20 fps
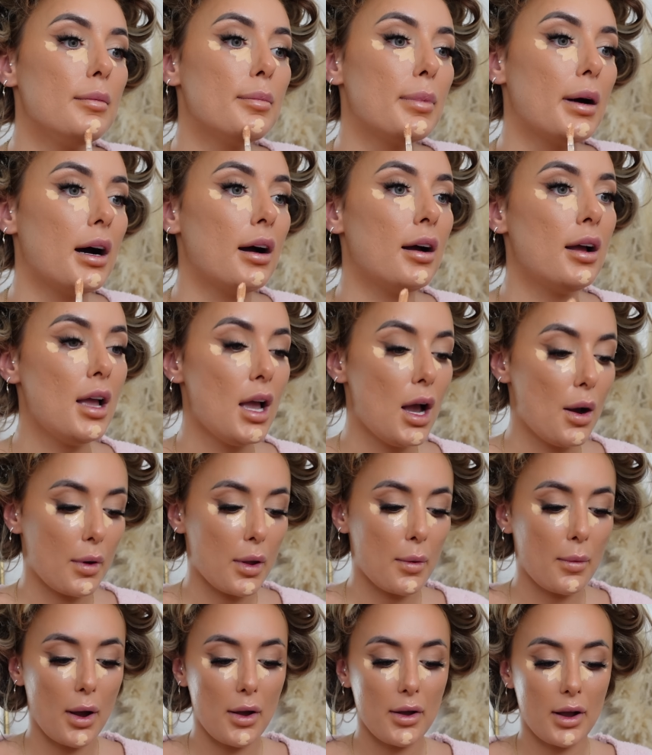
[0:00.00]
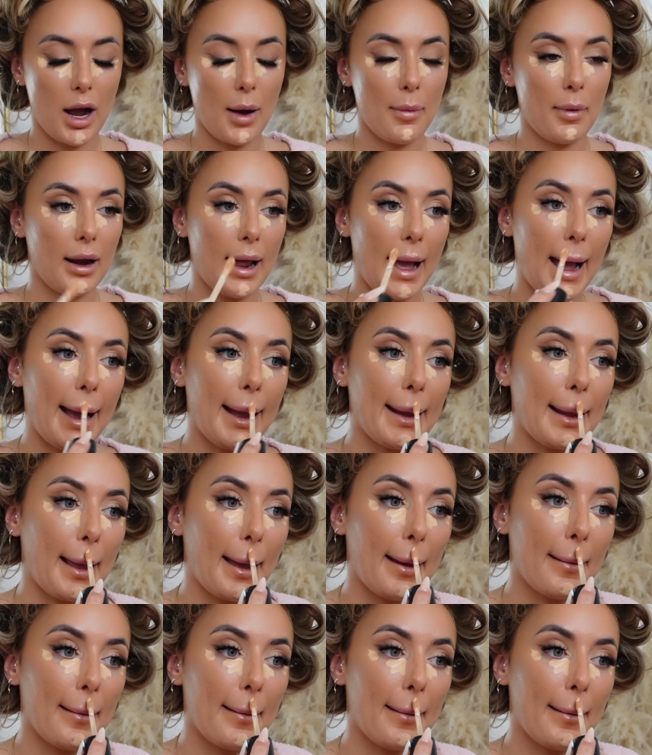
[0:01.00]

but we woke up at like 8